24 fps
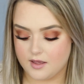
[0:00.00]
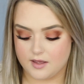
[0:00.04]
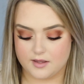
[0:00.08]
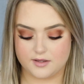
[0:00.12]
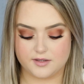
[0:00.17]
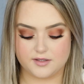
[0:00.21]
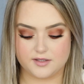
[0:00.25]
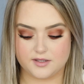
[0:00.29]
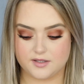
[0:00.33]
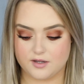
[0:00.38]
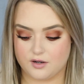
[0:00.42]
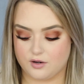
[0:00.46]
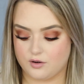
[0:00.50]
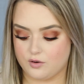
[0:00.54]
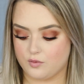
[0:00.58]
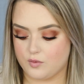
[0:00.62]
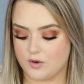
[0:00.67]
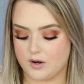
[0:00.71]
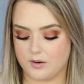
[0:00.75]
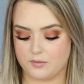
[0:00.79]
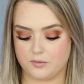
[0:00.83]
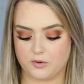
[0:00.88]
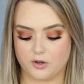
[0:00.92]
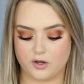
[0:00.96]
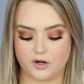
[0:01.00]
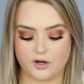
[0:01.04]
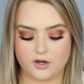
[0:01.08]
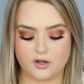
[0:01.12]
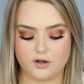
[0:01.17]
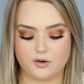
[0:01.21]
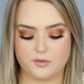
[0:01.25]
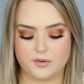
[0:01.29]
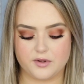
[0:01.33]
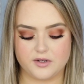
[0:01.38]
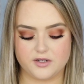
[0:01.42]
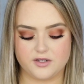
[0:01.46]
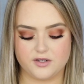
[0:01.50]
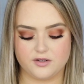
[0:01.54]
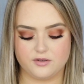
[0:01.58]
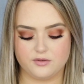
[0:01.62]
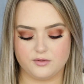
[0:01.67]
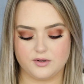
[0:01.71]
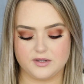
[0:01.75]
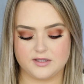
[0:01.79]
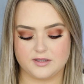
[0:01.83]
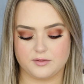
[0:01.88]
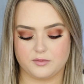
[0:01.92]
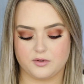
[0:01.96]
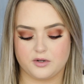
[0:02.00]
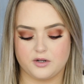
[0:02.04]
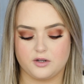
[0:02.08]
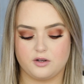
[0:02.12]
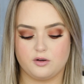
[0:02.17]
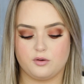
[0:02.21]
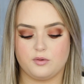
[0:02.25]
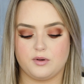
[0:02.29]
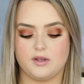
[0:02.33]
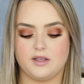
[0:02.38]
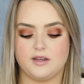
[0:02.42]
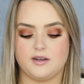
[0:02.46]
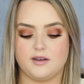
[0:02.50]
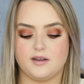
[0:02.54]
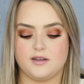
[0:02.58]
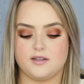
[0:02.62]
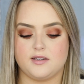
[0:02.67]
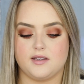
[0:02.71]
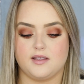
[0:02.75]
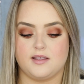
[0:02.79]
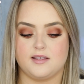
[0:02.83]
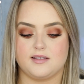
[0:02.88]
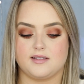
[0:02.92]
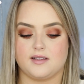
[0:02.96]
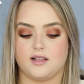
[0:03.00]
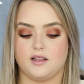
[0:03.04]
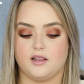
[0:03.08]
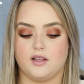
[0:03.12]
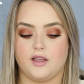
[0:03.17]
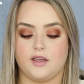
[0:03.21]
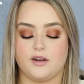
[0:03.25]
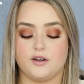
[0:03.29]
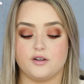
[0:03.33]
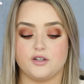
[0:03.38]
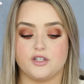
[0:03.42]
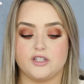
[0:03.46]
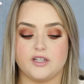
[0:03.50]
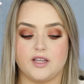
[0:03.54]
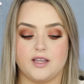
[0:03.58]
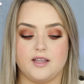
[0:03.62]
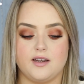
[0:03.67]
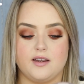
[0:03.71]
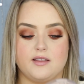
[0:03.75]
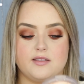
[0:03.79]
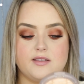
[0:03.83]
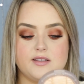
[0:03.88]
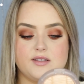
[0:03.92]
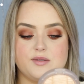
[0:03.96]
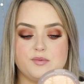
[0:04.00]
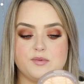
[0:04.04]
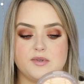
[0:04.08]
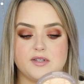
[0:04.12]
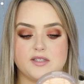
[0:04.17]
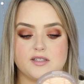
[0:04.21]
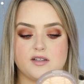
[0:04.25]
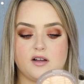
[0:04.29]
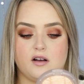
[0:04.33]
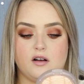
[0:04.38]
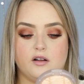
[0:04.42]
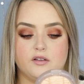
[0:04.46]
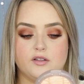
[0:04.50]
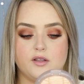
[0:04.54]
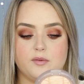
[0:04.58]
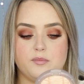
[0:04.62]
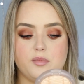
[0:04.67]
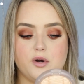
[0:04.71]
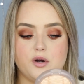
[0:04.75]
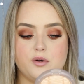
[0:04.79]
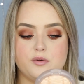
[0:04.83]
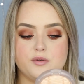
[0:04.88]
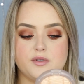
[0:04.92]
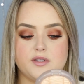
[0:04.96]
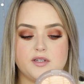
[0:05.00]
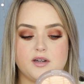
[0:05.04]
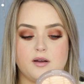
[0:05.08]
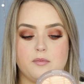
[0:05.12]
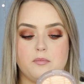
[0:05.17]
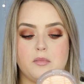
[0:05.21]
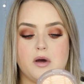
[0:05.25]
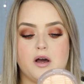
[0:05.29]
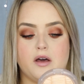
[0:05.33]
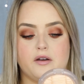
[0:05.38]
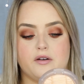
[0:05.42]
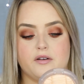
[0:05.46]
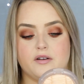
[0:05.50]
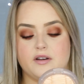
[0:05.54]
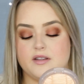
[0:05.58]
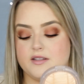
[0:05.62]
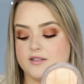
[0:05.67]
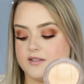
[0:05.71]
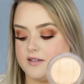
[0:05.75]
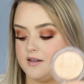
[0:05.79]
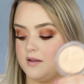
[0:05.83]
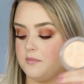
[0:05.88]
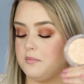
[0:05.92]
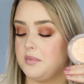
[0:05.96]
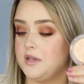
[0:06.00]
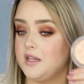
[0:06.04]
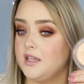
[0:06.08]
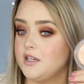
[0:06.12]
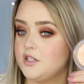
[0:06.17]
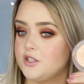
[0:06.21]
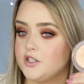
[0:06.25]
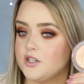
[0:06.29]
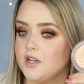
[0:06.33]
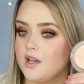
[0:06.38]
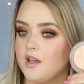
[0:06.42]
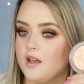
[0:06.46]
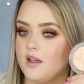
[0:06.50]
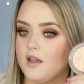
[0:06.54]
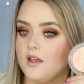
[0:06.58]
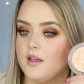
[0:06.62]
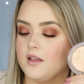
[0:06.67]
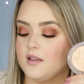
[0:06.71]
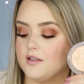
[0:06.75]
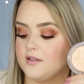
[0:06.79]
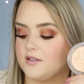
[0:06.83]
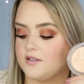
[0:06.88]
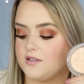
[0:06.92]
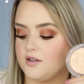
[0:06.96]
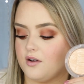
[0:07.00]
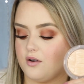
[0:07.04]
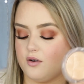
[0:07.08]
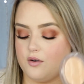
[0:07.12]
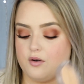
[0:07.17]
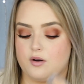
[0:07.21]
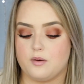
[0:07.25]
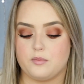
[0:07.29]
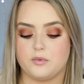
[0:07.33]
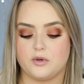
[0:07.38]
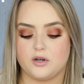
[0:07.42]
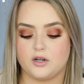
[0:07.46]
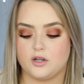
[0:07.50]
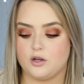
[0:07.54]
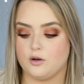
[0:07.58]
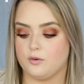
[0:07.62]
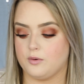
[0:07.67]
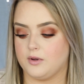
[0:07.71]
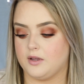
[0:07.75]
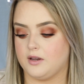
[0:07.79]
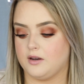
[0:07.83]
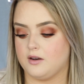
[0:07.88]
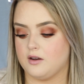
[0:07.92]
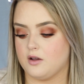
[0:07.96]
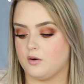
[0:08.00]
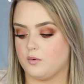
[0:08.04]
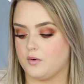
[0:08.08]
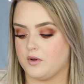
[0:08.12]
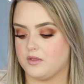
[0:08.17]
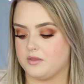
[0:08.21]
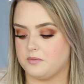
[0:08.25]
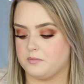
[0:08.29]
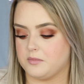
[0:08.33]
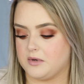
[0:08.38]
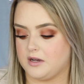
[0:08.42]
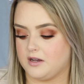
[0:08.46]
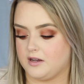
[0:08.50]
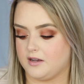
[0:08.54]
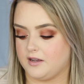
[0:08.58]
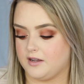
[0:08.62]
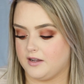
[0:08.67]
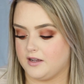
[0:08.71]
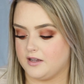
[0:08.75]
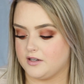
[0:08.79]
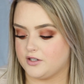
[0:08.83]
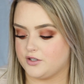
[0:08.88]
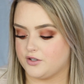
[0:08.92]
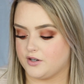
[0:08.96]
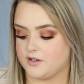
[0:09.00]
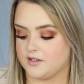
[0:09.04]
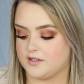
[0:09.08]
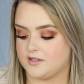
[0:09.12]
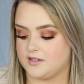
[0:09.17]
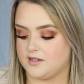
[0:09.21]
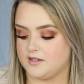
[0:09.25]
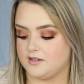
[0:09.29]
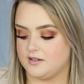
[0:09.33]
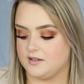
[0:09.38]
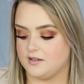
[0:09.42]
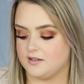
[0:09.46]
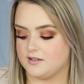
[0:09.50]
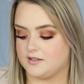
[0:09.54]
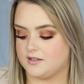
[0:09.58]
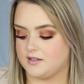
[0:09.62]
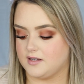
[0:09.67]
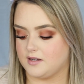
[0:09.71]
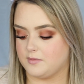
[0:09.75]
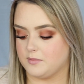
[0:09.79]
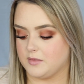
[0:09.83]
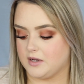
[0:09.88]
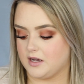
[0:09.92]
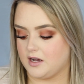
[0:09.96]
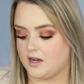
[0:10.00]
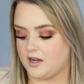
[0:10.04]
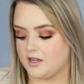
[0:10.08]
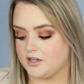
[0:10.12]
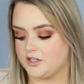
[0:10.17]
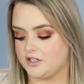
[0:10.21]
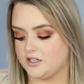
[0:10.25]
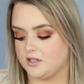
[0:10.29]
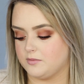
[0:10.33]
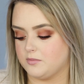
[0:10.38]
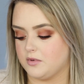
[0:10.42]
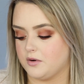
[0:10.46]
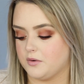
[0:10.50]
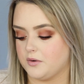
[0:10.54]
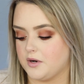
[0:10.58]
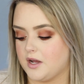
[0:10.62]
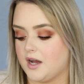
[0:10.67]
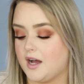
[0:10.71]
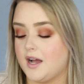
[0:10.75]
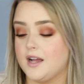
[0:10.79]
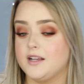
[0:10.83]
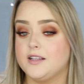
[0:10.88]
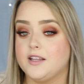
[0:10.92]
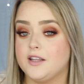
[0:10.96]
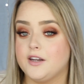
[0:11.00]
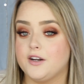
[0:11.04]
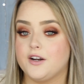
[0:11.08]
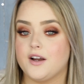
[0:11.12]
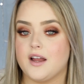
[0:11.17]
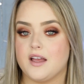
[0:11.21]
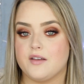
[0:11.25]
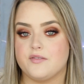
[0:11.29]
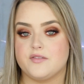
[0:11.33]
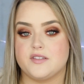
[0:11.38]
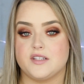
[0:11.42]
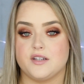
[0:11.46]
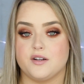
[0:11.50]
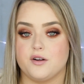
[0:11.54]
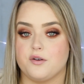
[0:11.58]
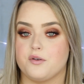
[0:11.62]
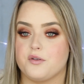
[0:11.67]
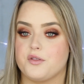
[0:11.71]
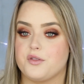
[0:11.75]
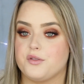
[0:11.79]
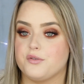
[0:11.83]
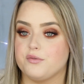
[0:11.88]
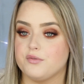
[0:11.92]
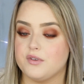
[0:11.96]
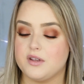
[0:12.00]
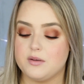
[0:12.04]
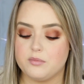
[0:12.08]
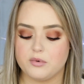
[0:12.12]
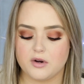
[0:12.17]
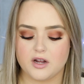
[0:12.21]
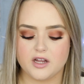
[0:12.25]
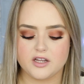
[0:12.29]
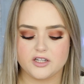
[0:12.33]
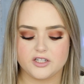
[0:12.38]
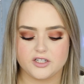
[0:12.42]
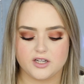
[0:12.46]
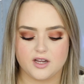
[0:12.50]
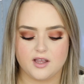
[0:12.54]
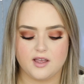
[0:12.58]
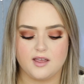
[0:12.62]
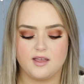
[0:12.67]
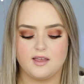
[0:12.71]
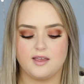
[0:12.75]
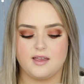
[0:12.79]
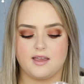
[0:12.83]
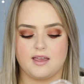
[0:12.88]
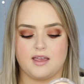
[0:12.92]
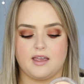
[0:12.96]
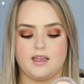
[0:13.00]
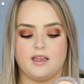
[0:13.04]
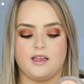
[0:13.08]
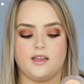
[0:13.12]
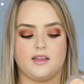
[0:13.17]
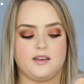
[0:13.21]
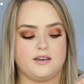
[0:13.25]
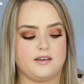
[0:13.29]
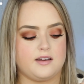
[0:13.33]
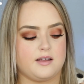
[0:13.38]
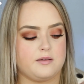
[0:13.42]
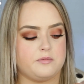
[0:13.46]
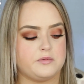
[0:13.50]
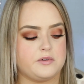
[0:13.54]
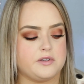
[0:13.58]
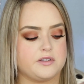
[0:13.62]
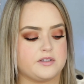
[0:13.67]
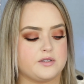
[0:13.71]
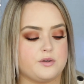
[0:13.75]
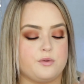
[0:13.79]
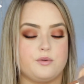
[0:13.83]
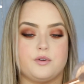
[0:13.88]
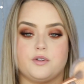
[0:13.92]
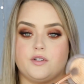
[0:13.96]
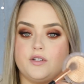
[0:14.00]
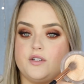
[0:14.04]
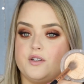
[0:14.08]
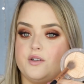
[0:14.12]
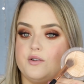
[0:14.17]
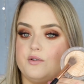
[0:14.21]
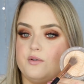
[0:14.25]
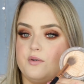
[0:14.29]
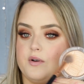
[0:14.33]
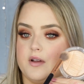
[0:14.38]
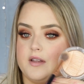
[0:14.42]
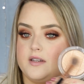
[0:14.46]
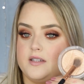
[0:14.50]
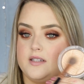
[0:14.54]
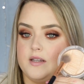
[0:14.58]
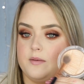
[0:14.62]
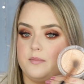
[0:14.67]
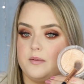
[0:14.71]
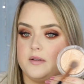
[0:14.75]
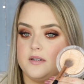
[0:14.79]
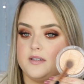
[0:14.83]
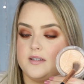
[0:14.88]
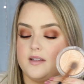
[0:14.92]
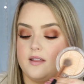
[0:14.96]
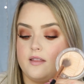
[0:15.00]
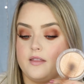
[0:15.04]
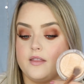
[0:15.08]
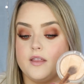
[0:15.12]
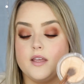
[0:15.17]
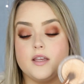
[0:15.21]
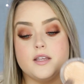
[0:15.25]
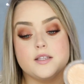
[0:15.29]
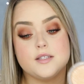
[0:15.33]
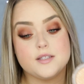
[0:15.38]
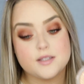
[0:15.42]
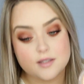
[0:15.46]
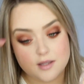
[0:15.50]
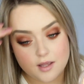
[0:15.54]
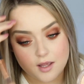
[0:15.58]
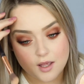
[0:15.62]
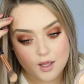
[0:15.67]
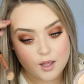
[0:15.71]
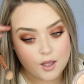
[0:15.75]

So what I'm going to go into is I'm going to go into this lighter shade. This one is called Postmodernist Peach. So I'm going to go in with my trusty Sigma High Cheekbone Highlighter F03 brush, and I'm just going to dip into this,